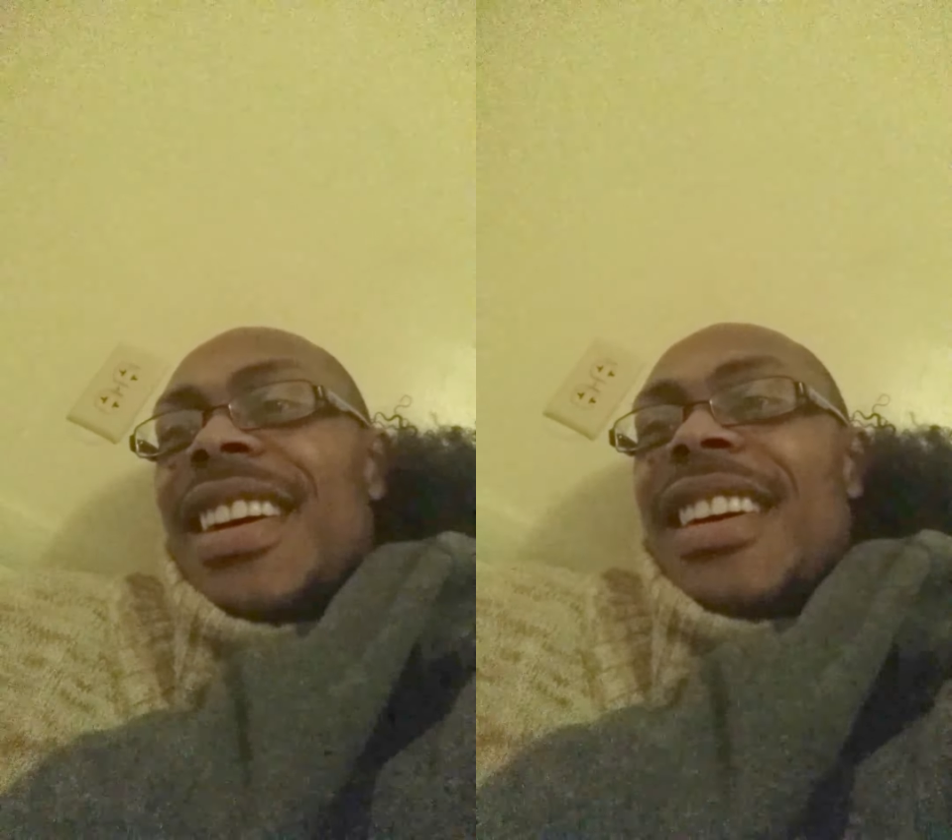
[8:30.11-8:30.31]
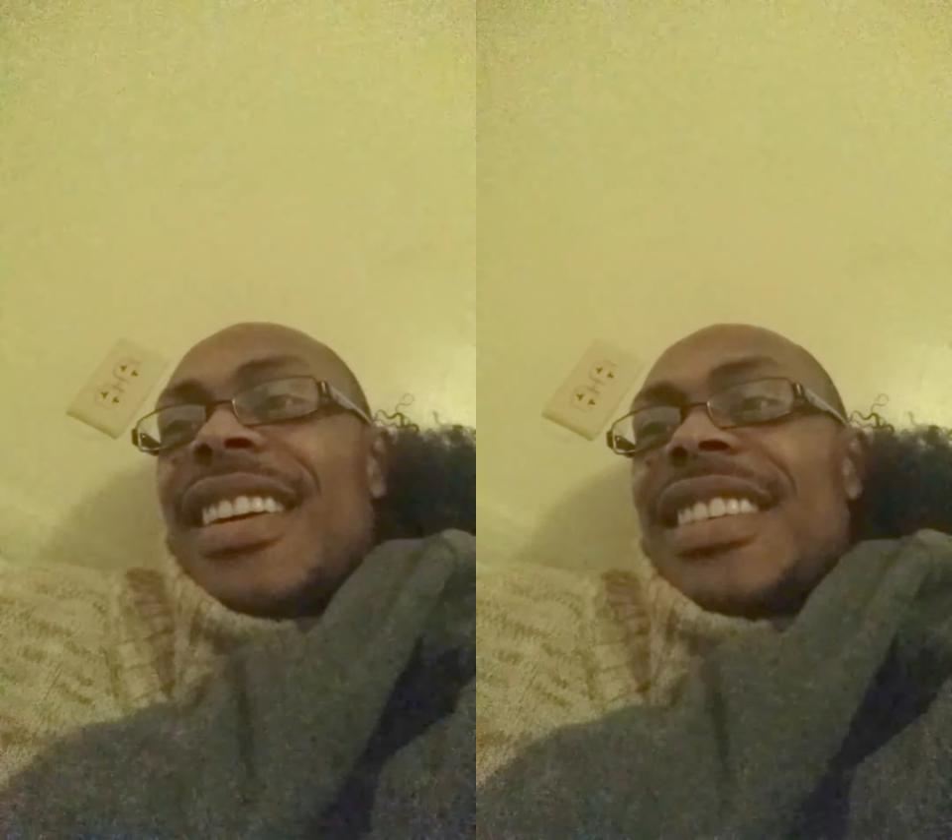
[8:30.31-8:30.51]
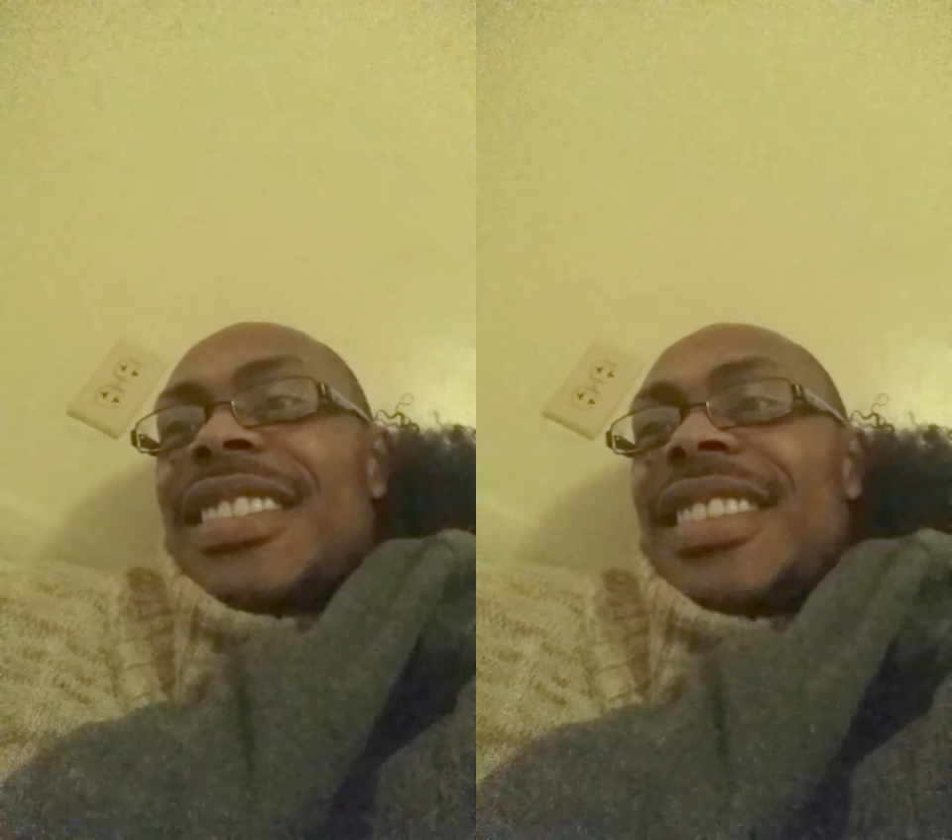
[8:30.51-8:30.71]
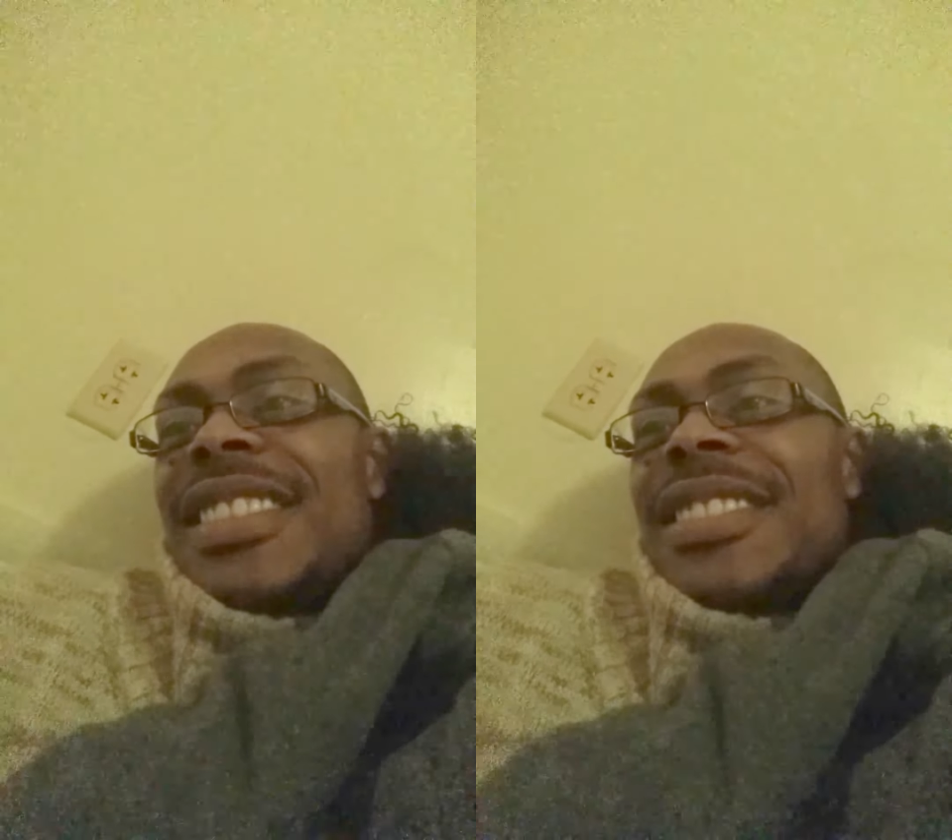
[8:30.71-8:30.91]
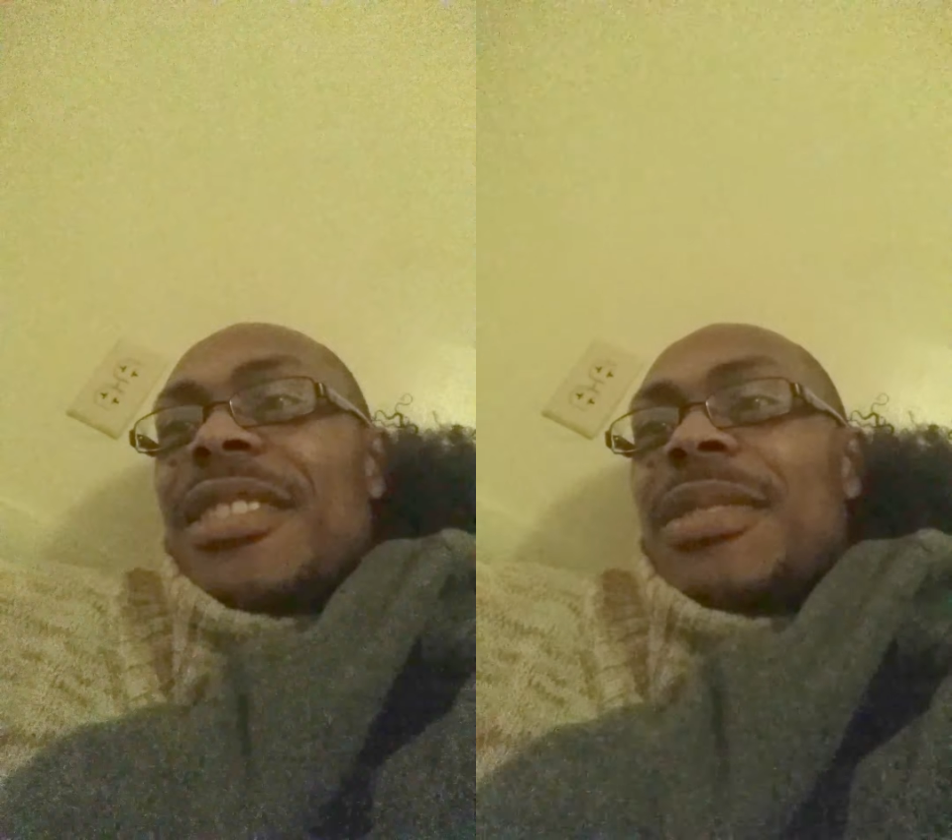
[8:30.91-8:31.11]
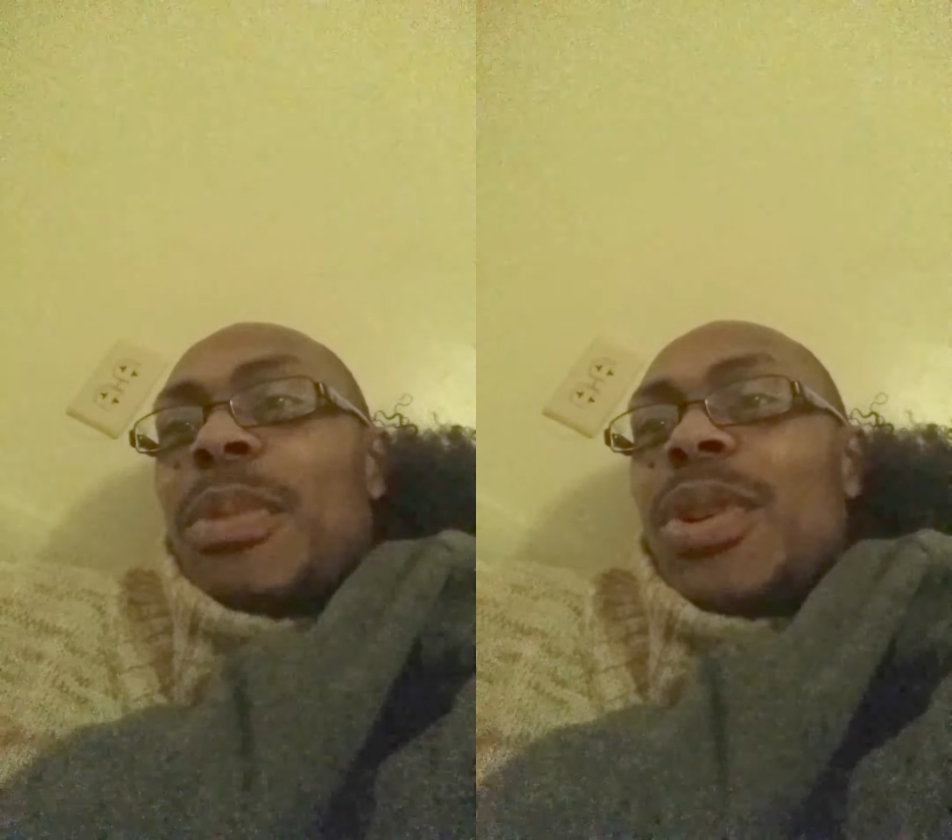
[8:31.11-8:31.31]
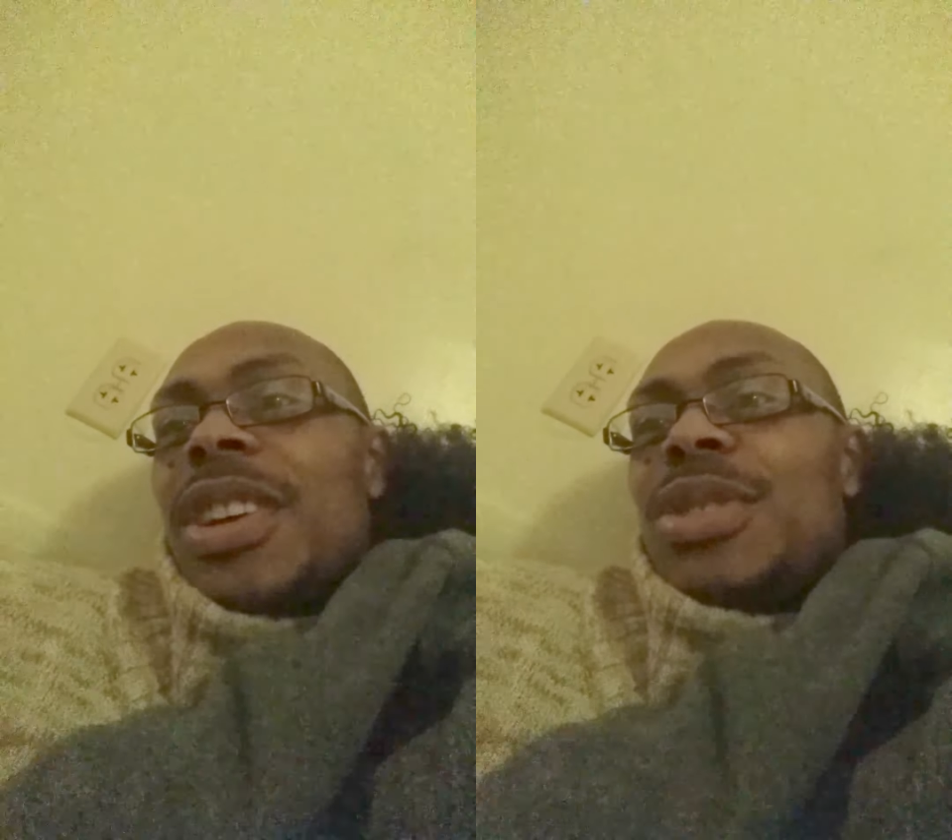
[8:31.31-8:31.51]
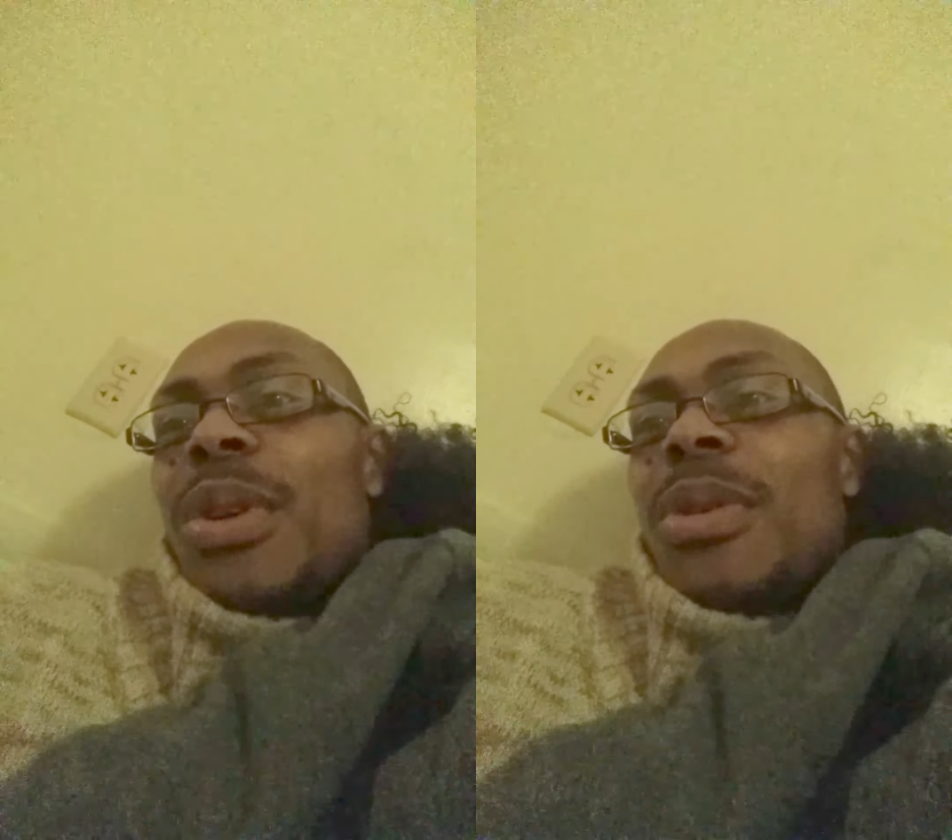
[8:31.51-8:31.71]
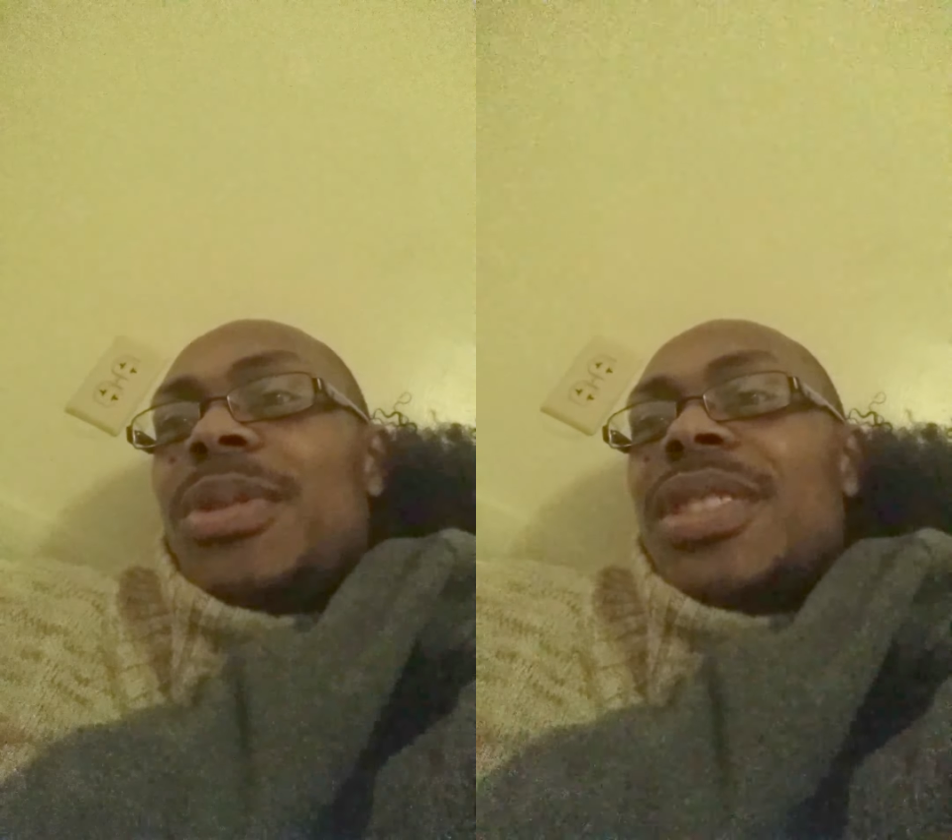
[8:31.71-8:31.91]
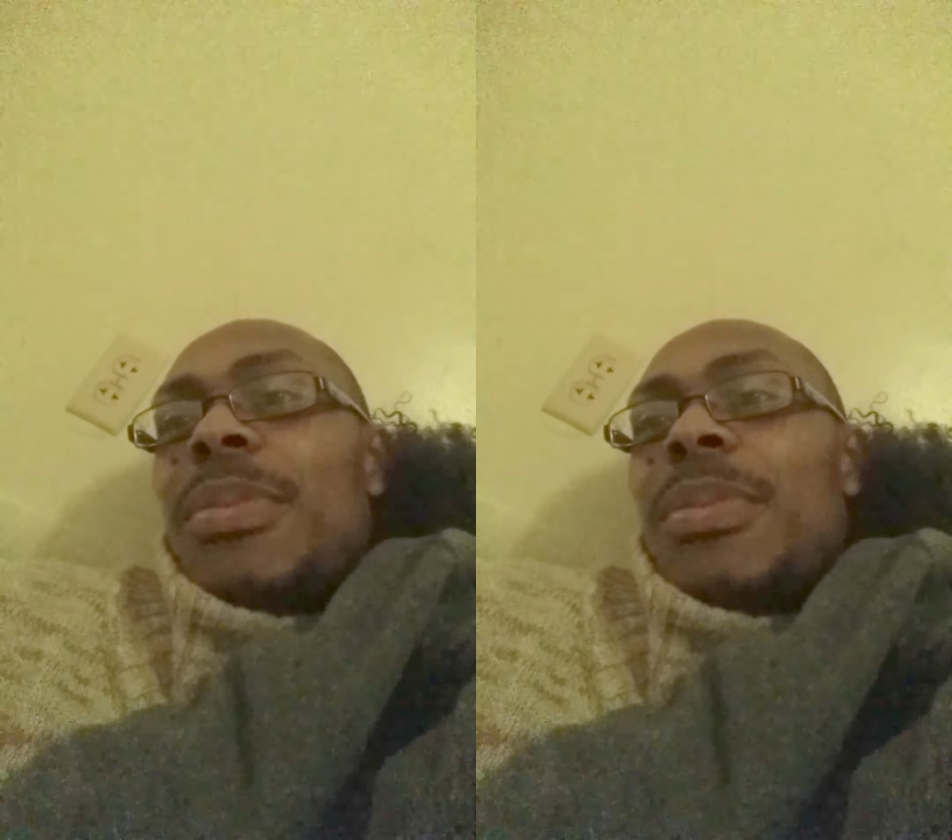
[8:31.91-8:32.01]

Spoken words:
You know, border controls.